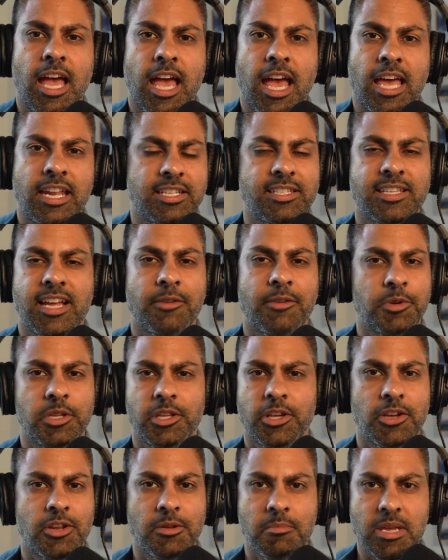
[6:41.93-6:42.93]
and it's not
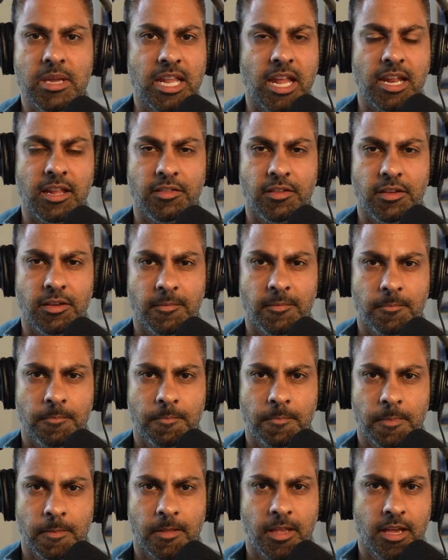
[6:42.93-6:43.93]
really going to mean anything.
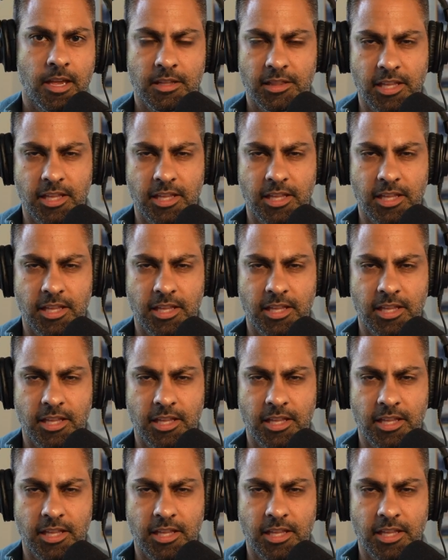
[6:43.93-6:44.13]
Okay?